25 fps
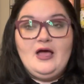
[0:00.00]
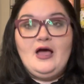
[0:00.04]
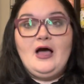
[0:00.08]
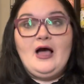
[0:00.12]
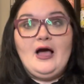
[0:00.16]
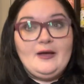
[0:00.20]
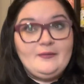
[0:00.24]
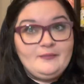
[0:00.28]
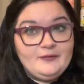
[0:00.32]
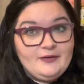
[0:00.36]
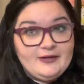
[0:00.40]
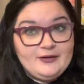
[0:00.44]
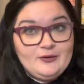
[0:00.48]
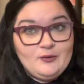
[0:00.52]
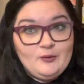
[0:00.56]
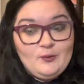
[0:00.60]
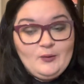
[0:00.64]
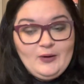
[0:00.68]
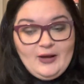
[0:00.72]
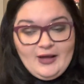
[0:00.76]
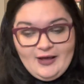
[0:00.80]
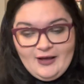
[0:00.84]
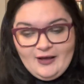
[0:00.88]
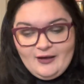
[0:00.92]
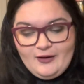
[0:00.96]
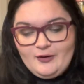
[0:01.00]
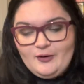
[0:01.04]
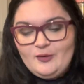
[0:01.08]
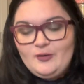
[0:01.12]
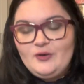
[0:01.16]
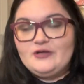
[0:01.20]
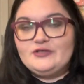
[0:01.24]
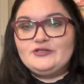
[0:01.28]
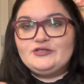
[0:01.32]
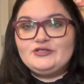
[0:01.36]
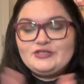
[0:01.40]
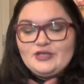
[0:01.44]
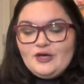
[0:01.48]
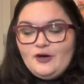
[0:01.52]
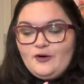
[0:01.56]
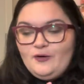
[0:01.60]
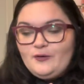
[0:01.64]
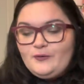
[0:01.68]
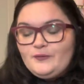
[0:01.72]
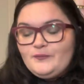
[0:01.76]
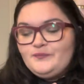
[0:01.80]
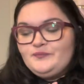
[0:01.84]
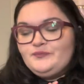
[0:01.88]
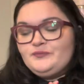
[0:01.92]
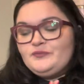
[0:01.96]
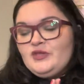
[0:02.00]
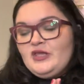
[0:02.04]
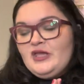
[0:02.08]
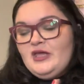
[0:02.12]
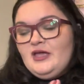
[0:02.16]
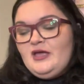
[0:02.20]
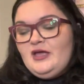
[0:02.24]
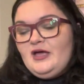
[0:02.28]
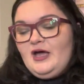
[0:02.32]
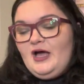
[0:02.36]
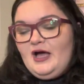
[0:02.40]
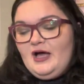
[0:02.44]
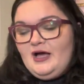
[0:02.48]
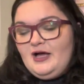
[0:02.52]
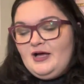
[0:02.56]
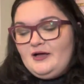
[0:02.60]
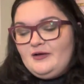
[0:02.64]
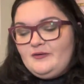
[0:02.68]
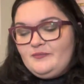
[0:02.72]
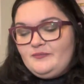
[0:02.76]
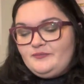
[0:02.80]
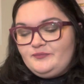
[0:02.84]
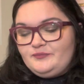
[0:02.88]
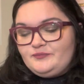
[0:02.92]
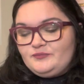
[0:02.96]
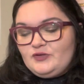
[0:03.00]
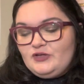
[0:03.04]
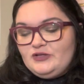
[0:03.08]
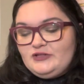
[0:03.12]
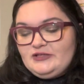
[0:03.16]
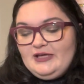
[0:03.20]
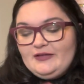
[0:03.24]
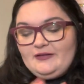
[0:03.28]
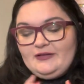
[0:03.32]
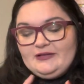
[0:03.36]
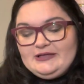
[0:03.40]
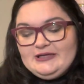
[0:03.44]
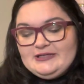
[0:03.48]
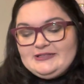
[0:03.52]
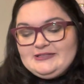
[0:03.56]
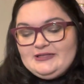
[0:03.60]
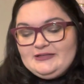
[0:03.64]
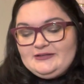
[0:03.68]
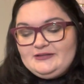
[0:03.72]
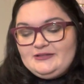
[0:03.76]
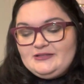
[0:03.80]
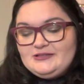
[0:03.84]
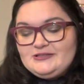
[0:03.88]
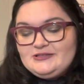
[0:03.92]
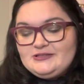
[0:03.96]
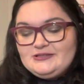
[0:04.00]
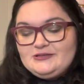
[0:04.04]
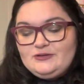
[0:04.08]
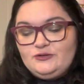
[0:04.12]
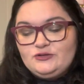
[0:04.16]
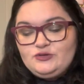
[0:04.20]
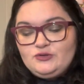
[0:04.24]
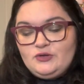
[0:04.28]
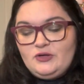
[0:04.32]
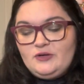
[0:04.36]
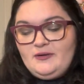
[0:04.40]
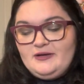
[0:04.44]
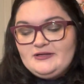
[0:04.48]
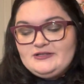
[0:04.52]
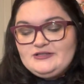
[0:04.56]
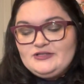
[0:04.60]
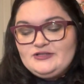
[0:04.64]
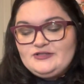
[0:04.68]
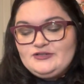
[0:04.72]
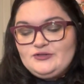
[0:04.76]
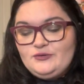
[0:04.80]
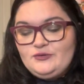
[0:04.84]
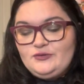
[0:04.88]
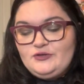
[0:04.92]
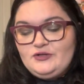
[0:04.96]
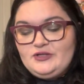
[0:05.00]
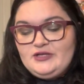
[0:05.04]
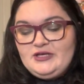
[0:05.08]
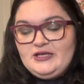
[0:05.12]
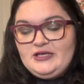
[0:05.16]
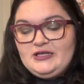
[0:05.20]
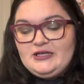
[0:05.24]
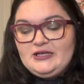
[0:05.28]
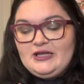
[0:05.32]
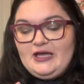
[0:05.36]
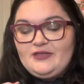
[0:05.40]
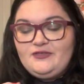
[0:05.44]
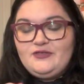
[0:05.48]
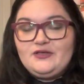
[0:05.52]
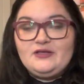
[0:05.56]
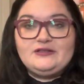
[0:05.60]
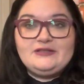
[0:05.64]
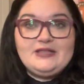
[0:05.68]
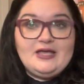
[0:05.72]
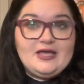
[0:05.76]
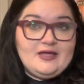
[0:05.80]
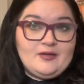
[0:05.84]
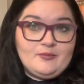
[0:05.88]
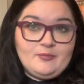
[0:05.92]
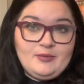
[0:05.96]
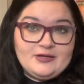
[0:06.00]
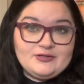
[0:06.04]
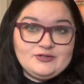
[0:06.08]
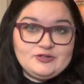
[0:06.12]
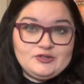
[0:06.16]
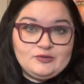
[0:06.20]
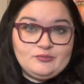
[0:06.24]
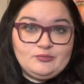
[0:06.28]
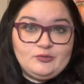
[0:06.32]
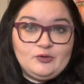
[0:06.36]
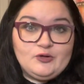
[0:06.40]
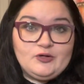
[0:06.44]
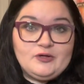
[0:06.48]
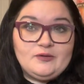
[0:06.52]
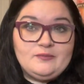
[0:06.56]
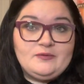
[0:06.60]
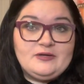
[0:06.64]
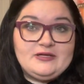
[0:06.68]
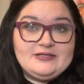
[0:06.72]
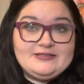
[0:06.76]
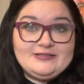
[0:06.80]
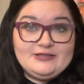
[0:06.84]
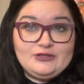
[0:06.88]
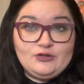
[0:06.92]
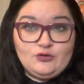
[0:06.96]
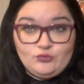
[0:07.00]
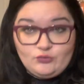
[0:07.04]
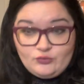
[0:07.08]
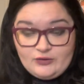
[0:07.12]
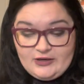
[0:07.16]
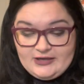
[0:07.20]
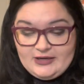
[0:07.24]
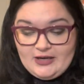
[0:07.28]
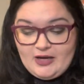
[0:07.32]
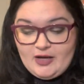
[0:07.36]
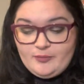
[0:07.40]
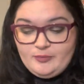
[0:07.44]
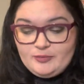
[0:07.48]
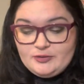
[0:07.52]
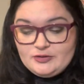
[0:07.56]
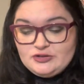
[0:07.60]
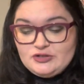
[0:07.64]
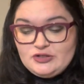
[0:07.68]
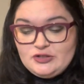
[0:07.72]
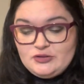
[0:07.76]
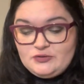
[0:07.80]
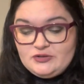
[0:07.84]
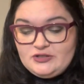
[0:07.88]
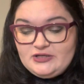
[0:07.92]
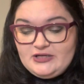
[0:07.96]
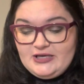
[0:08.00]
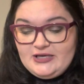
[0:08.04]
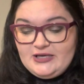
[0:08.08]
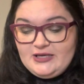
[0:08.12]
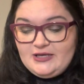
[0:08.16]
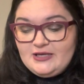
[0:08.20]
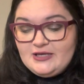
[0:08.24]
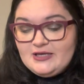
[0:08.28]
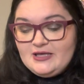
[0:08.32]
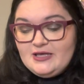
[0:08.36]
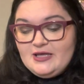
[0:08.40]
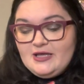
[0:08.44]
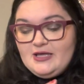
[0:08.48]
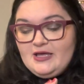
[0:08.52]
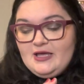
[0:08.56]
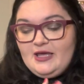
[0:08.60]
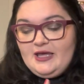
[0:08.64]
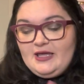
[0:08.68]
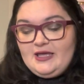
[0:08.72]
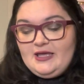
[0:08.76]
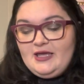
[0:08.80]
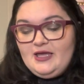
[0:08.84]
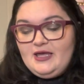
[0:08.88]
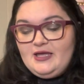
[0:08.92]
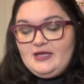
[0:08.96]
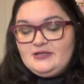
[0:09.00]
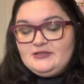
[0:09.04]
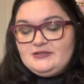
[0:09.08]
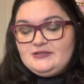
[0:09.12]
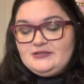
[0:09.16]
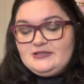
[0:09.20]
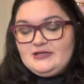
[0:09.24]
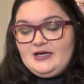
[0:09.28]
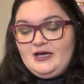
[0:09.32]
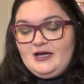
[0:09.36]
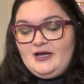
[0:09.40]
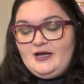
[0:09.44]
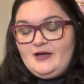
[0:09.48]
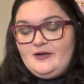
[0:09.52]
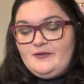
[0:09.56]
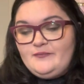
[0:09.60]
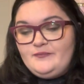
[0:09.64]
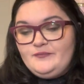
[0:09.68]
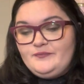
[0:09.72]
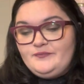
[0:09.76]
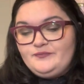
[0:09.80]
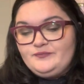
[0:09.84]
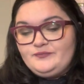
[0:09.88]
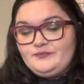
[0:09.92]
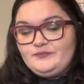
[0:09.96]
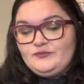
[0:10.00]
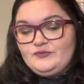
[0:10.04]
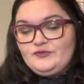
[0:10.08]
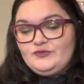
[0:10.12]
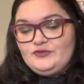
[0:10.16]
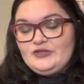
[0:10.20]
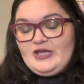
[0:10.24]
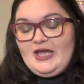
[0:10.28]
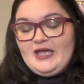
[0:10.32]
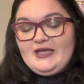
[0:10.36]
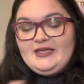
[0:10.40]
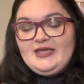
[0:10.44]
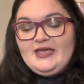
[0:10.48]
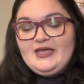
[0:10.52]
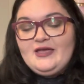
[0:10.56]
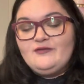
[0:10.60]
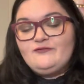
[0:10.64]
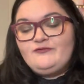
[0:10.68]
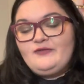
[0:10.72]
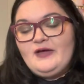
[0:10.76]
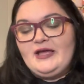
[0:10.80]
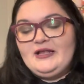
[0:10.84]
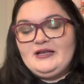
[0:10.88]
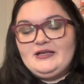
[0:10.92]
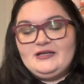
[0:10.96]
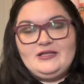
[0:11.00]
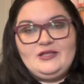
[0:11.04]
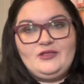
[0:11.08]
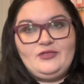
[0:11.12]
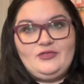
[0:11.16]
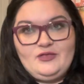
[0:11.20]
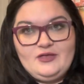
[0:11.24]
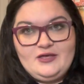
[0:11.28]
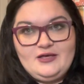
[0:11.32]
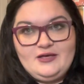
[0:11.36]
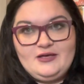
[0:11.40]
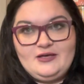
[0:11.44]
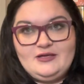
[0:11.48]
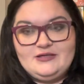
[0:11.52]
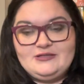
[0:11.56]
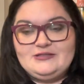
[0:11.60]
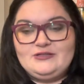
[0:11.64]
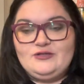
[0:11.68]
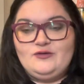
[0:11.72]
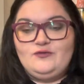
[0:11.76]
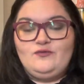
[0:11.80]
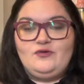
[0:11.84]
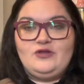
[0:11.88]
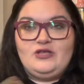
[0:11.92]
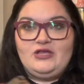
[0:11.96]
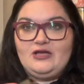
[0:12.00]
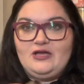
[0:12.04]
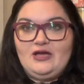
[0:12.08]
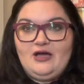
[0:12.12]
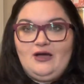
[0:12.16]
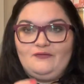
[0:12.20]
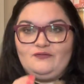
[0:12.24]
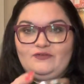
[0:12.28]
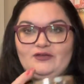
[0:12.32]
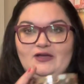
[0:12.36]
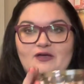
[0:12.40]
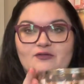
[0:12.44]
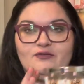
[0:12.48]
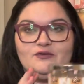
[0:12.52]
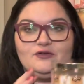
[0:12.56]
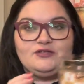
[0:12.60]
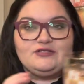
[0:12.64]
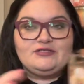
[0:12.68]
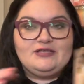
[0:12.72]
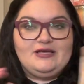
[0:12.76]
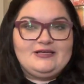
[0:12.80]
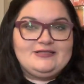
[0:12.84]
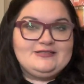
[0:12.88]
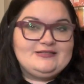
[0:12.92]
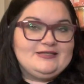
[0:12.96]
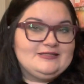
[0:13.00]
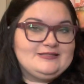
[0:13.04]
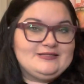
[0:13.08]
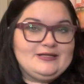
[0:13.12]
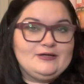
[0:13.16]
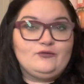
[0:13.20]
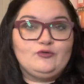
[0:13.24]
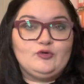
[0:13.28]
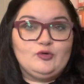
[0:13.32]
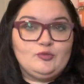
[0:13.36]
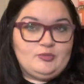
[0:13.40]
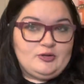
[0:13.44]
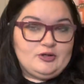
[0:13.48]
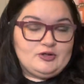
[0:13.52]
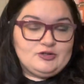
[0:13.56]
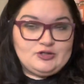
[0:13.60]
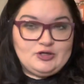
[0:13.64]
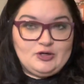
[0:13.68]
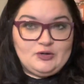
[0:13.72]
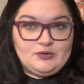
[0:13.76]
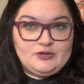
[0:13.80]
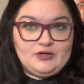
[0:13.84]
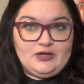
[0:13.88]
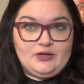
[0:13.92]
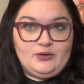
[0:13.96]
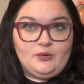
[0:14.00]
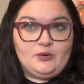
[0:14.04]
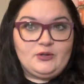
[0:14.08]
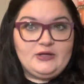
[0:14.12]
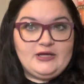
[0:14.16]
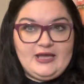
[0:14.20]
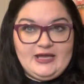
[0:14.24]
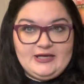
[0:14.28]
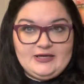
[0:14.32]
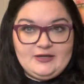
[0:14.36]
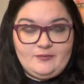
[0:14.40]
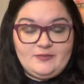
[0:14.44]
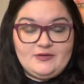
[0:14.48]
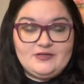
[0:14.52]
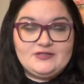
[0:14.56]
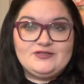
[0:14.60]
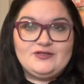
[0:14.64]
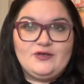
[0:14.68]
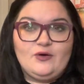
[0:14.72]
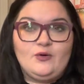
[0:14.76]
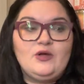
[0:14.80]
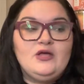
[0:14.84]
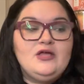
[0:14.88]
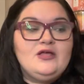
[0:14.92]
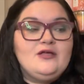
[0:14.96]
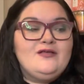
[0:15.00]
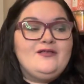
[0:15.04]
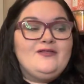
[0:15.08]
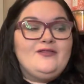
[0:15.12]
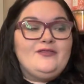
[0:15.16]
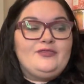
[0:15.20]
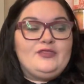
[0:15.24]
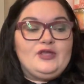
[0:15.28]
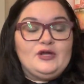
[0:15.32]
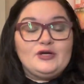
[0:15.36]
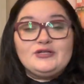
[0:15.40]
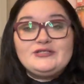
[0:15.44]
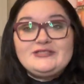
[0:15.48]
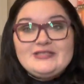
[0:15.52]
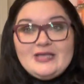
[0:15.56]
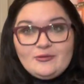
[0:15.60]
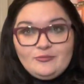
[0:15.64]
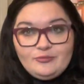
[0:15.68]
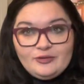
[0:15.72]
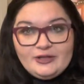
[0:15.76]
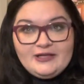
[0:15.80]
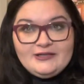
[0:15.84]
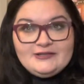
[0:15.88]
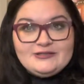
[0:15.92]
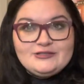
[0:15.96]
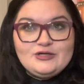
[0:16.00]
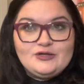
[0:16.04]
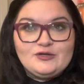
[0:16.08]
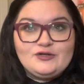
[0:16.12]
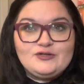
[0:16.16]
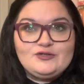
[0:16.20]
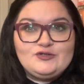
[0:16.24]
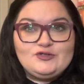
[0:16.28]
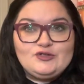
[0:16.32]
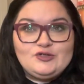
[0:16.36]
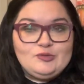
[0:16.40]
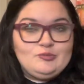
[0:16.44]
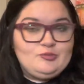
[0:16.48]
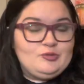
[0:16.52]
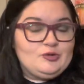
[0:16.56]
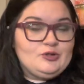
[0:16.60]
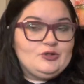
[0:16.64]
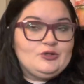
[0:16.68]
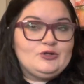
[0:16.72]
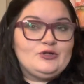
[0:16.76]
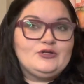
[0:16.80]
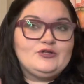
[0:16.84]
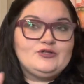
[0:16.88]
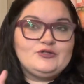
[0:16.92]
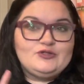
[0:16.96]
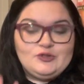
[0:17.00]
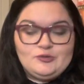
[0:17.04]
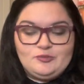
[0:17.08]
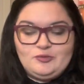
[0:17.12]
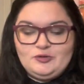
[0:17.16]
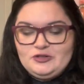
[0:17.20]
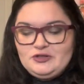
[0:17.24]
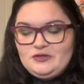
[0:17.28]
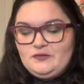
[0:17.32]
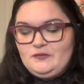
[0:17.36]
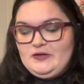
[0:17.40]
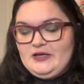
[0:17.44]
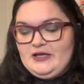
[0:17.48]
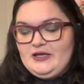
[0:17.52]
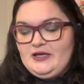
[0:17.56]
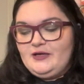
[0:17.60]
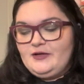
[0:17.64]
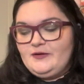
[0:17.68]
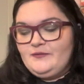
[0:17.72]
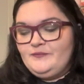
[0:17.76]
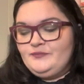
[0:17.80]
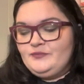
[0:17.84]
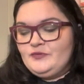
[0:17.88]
I'm like, wow. So um, yeah, like I said, this the soy wax is so clean. I think that ambassador program is a great opportunity. And um, I can't find anything as unique on the other sites as like root beer donut or cannabis. So their scent blends are super, super unique.